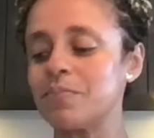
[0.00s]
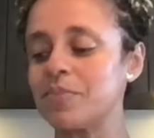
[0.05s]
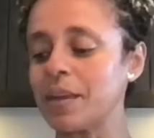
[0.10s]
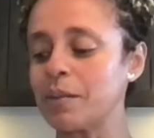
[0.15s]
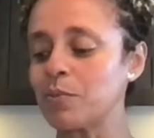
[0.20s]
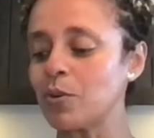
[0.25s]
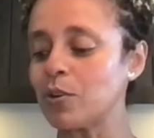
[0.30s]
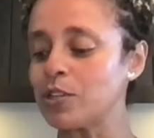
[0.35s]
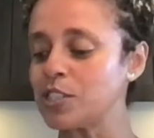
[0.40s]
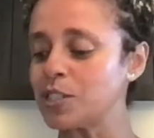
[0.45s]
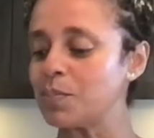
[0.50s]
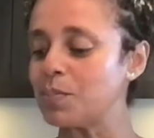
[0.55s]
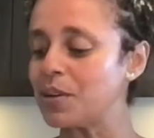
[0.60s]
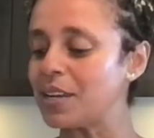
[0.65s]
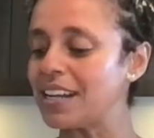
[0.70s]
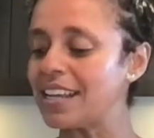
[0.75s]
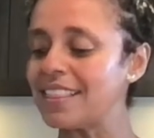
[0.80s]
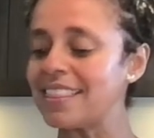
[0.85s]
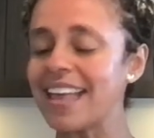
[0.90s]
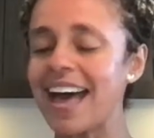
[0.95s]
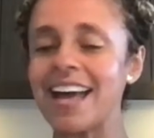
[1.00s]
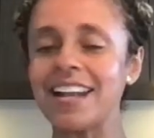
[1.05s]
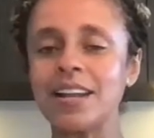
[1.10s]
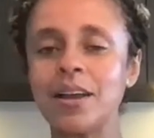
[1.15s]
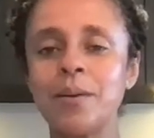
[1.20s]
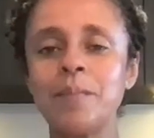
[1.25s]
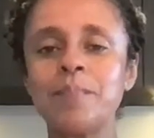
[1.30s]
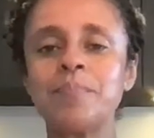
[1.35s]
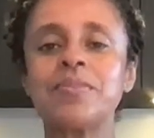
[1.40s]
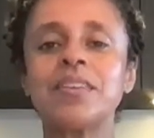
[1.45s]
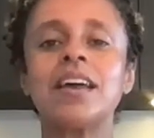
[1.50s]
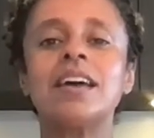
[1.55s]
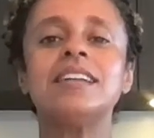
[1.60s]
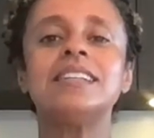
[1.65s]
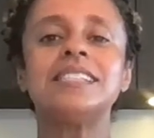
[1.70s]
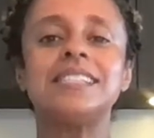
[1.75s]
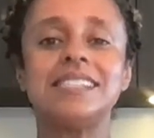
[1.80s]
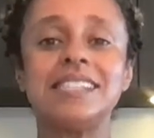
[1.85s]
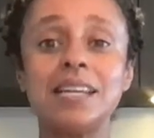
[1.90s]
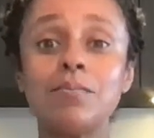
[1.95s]
going to put in that
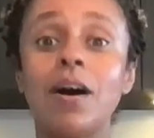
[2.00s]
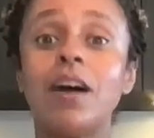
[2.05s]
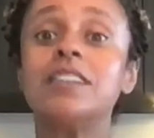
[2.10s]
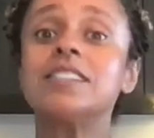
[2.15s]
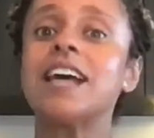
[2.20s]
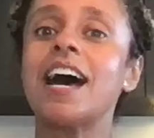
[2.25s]
sea moss.